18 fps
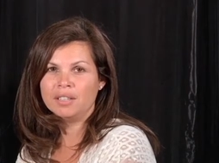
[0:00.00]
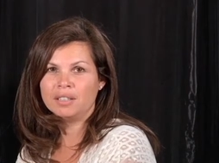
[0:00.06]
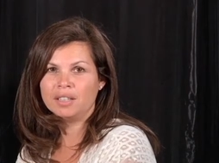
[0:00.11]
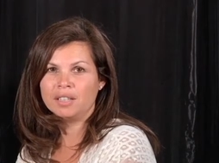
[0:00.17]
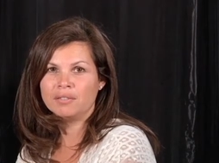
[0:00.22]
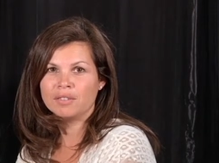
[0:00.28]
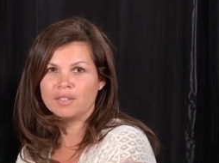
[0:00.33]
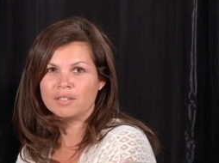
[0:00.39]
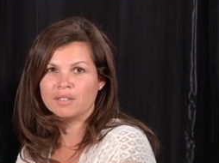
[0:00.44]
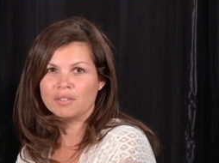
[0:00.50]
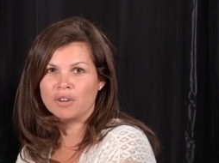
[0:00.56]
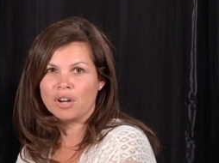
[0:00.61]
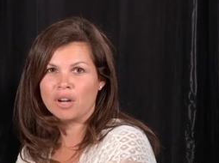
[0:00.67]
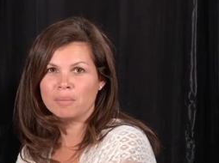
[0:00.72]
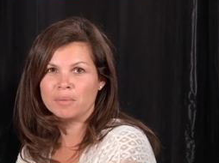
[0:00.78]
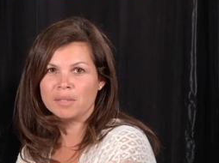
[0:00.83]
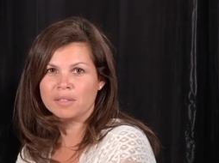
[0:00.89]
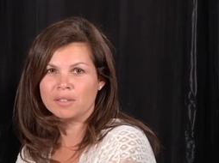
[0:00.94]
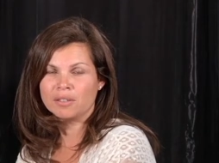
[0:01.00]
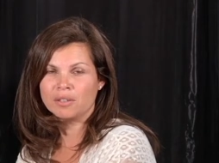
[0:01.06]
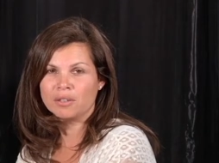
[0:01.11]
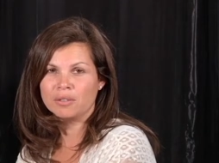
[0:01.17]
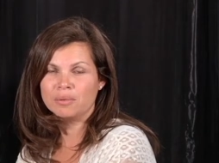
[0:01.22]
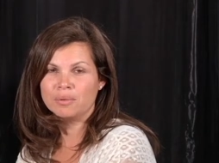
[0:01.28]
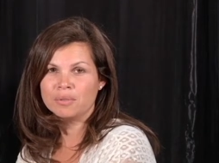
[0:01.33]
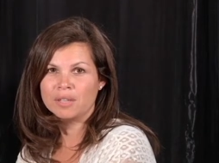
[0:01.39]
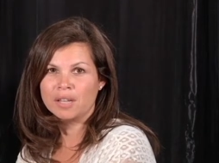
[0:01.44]
and leave us your comments on our
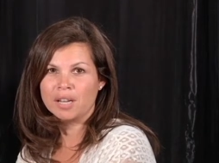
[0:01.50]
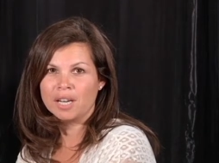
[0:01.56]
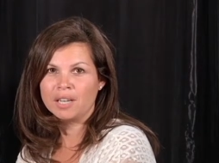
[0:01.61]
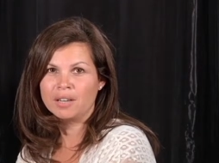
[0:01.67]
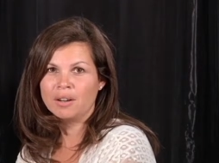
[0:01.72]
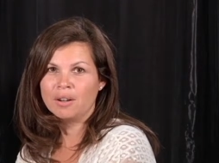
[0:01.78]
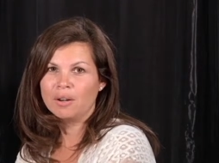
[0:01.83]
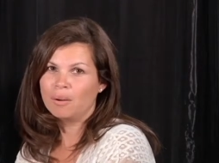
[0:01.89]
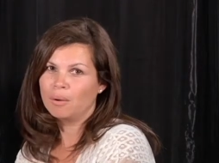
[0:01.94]
newsline